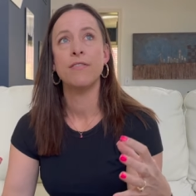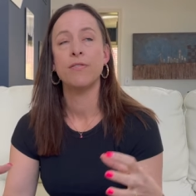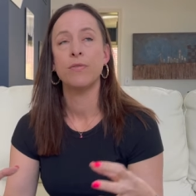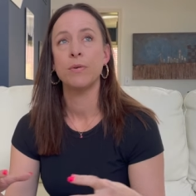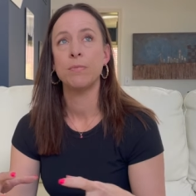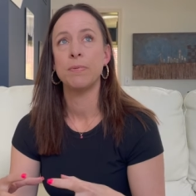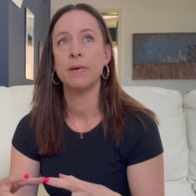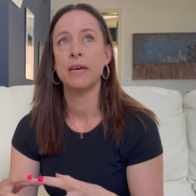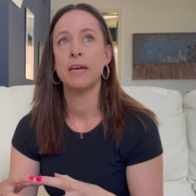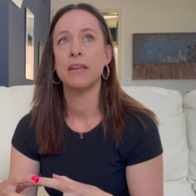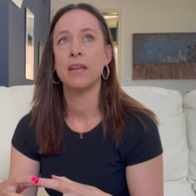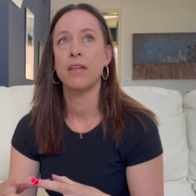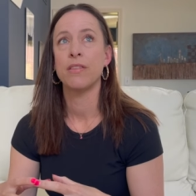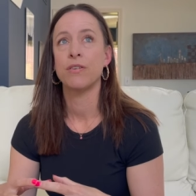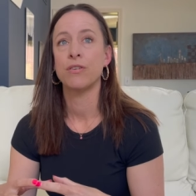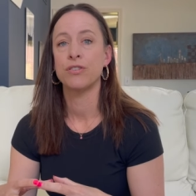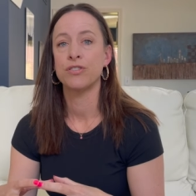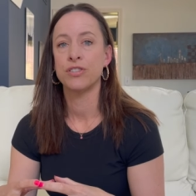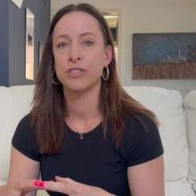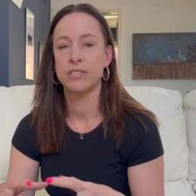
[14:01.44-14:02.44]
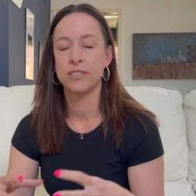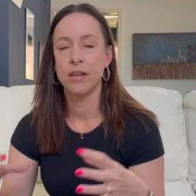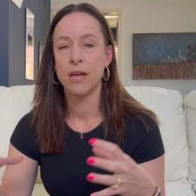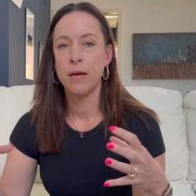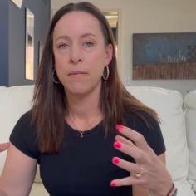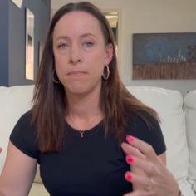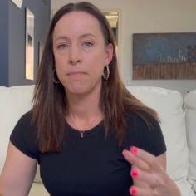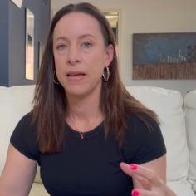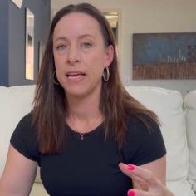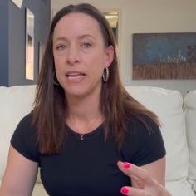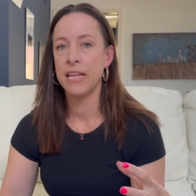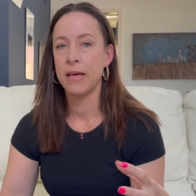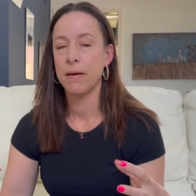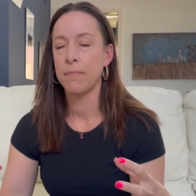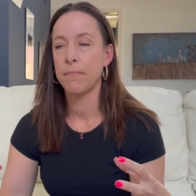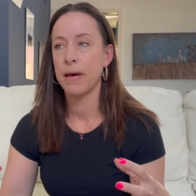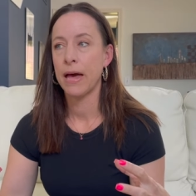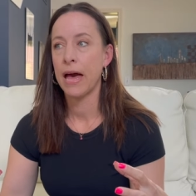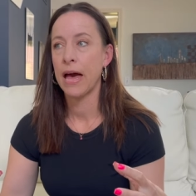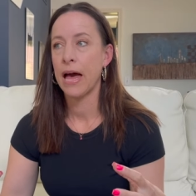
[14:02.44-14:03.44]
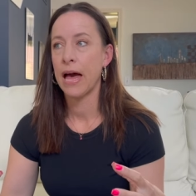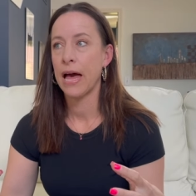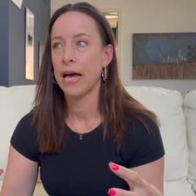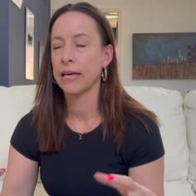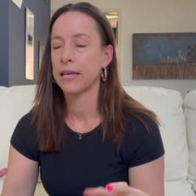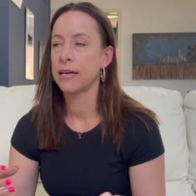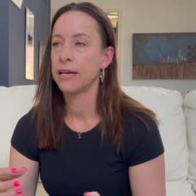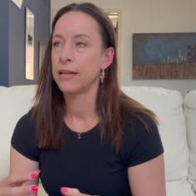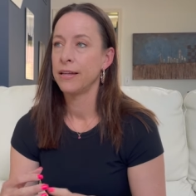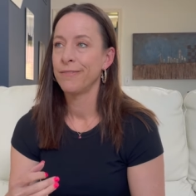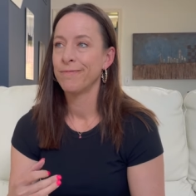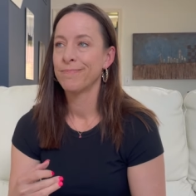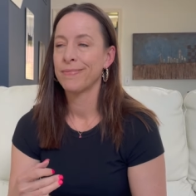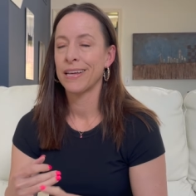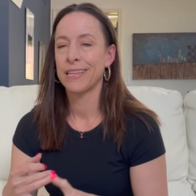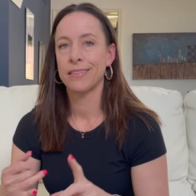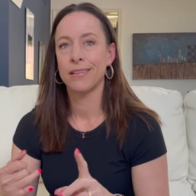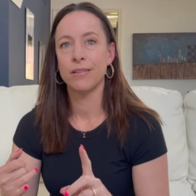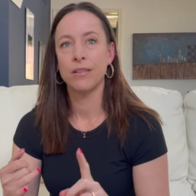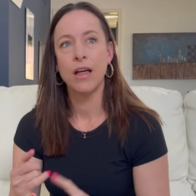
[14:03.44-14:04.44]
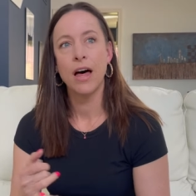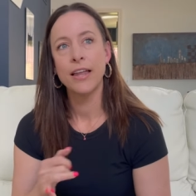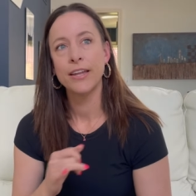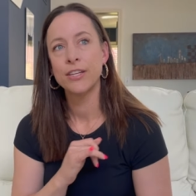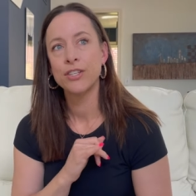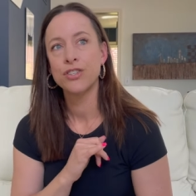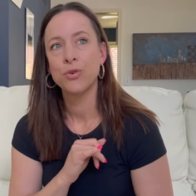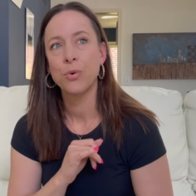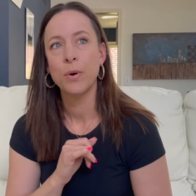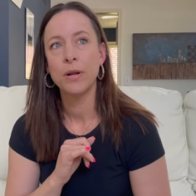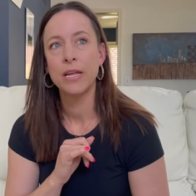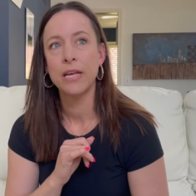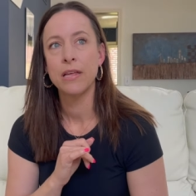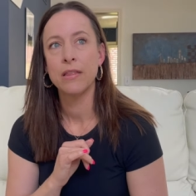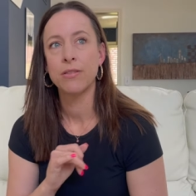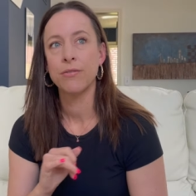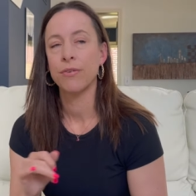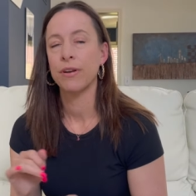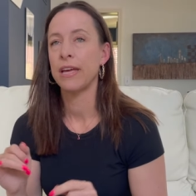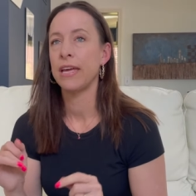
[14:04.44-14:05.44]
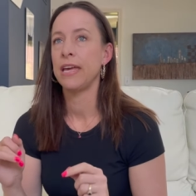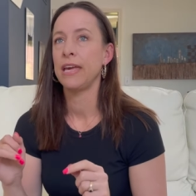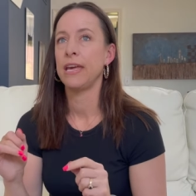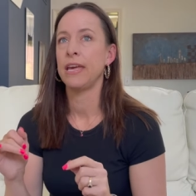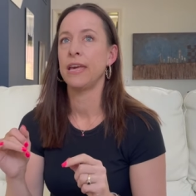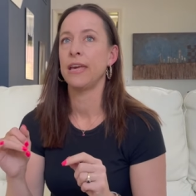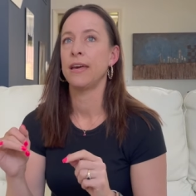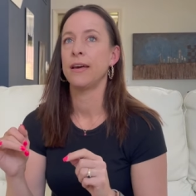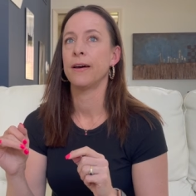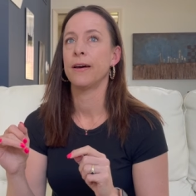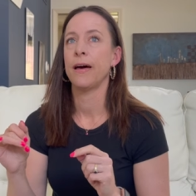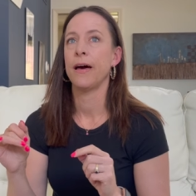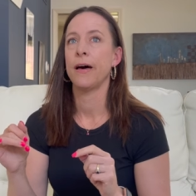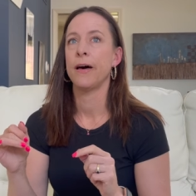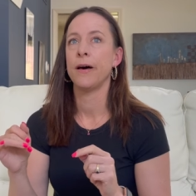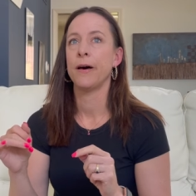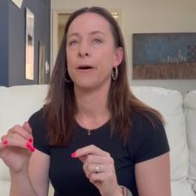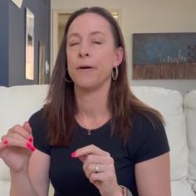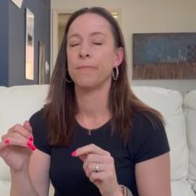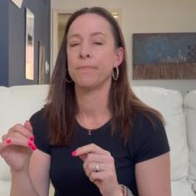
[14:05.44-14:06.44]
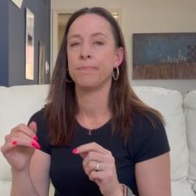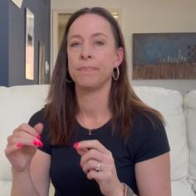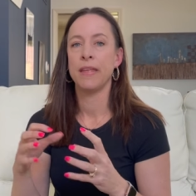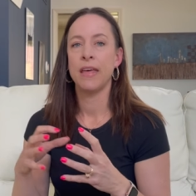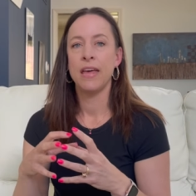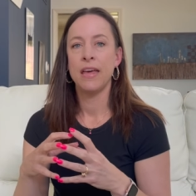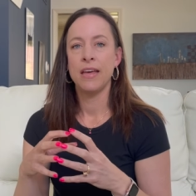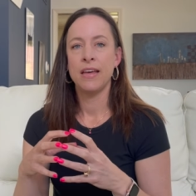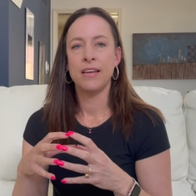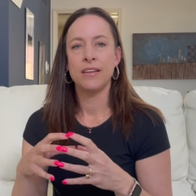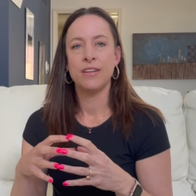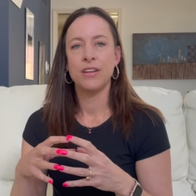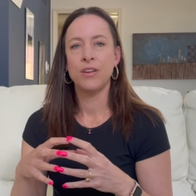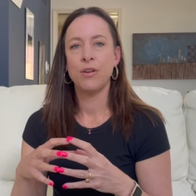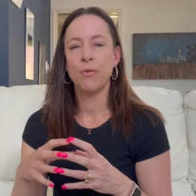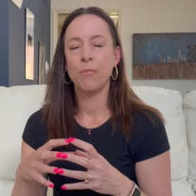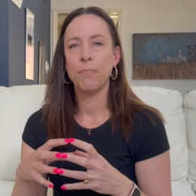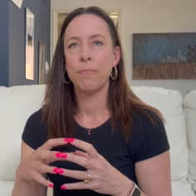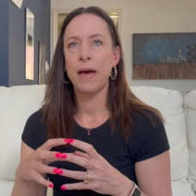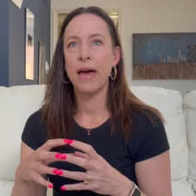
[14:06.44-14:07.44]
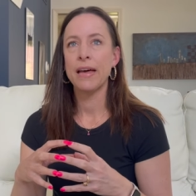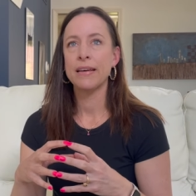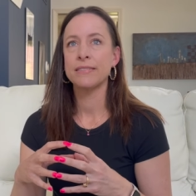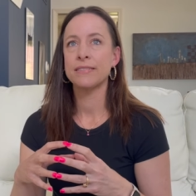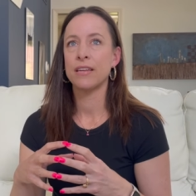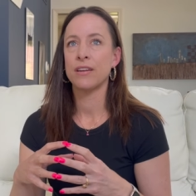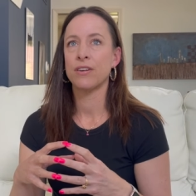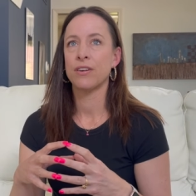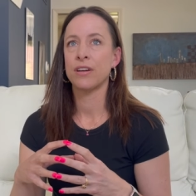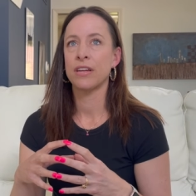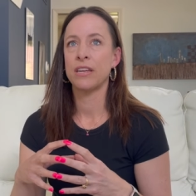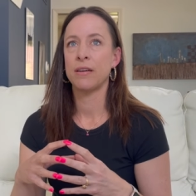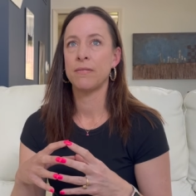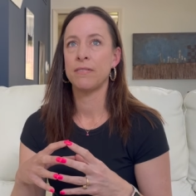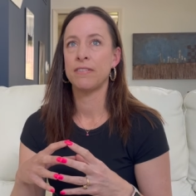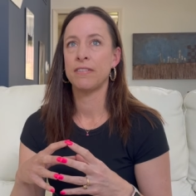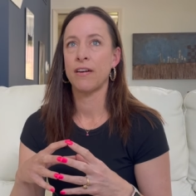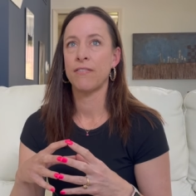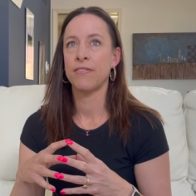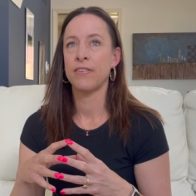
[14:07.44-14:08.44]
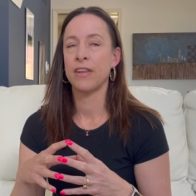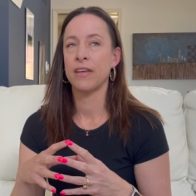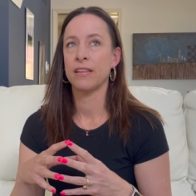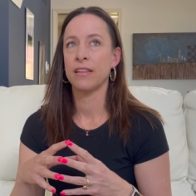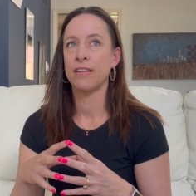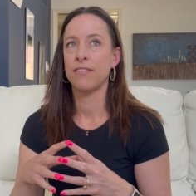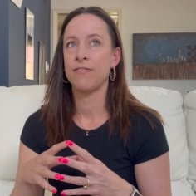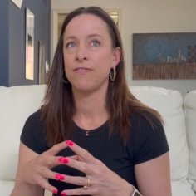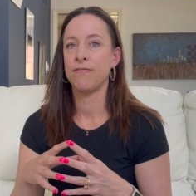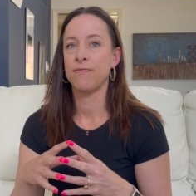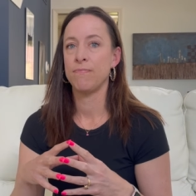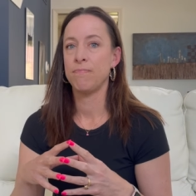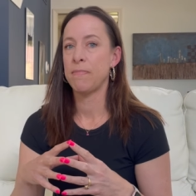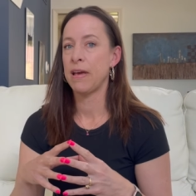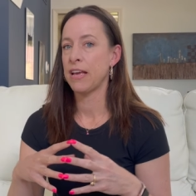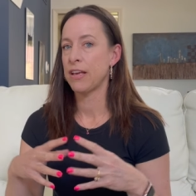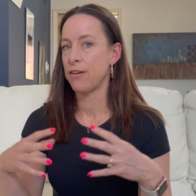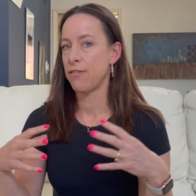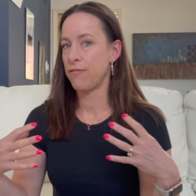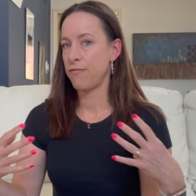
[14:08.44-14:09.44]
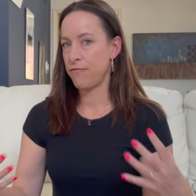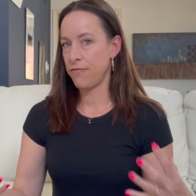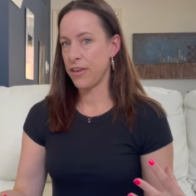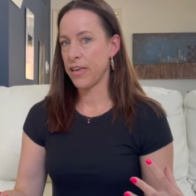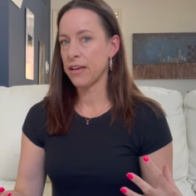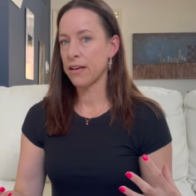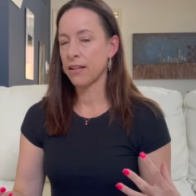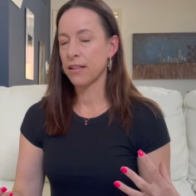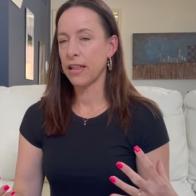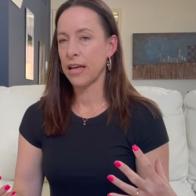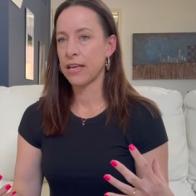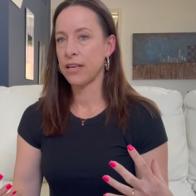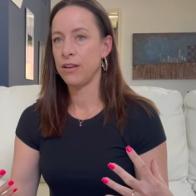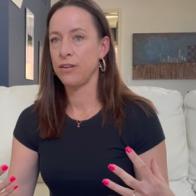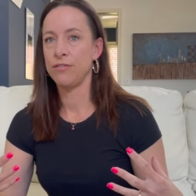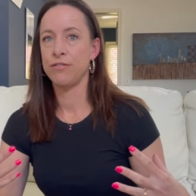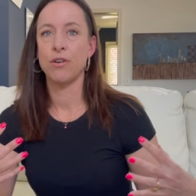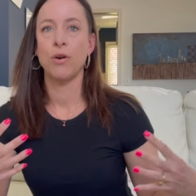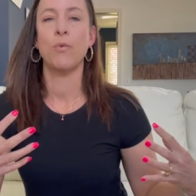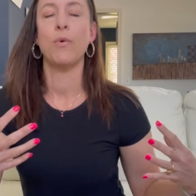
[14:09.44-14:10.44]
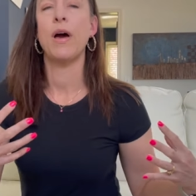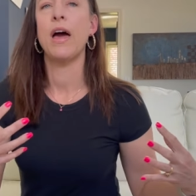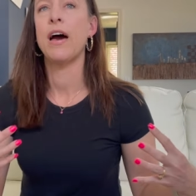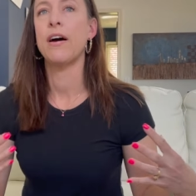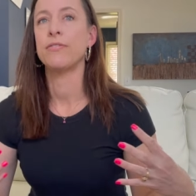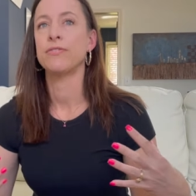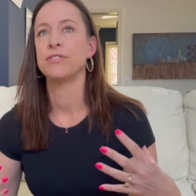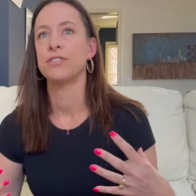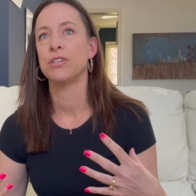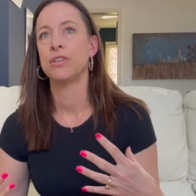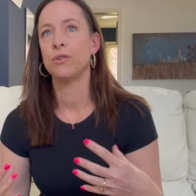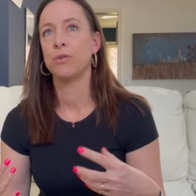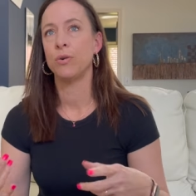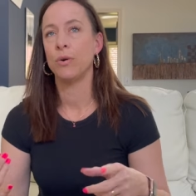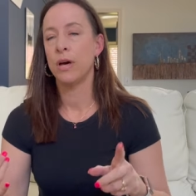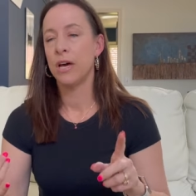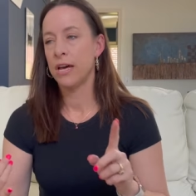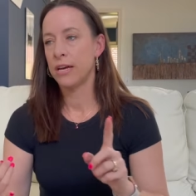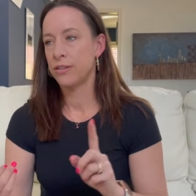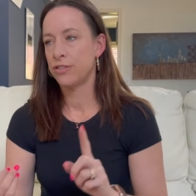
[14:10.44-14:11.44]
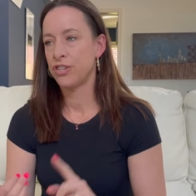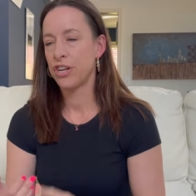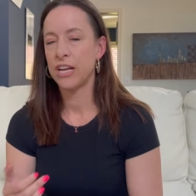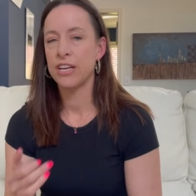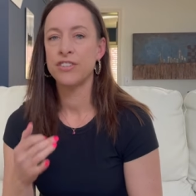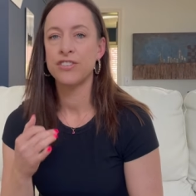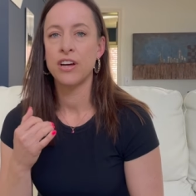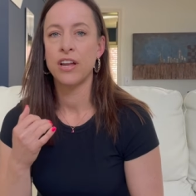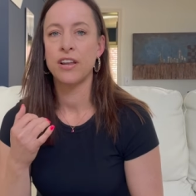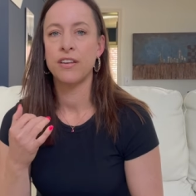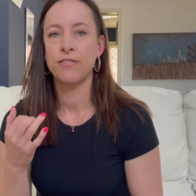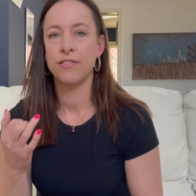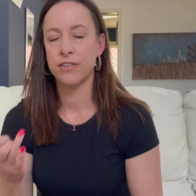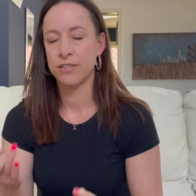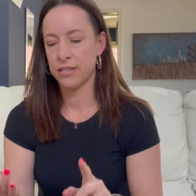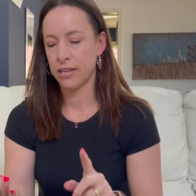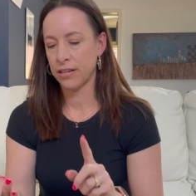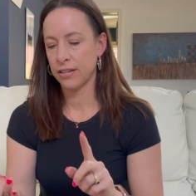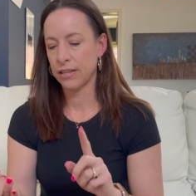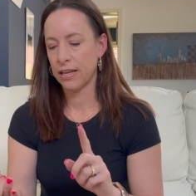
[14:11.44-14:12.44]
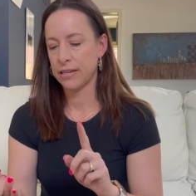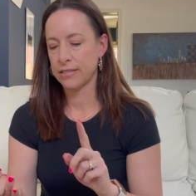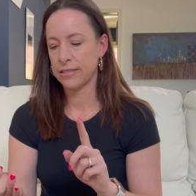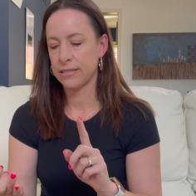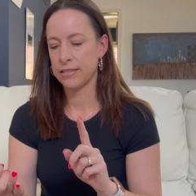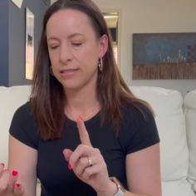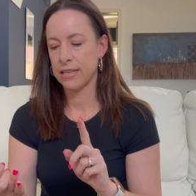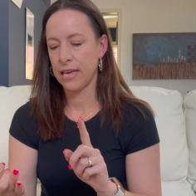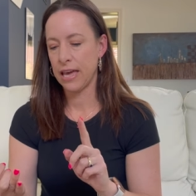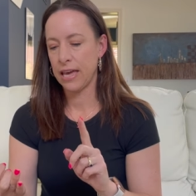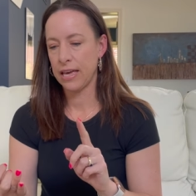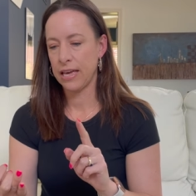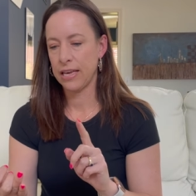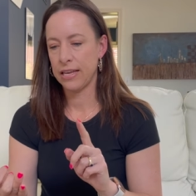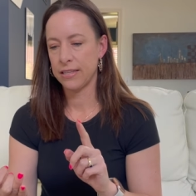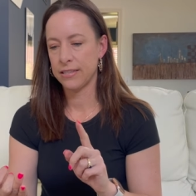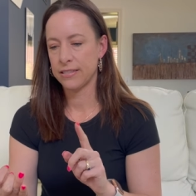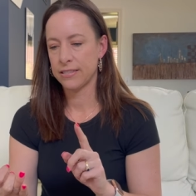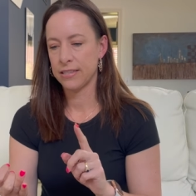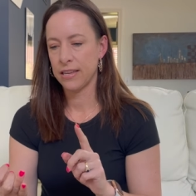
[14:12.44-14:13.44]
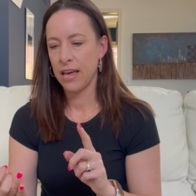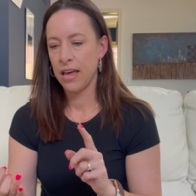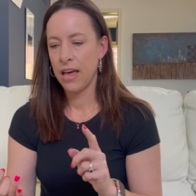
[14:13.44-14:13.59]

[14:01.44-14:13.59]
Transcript: would be another just medium bag, like the Lana 23. Um, you know, bags that are gonna definitely make you feel like you don't have to change out of your sunglasses case,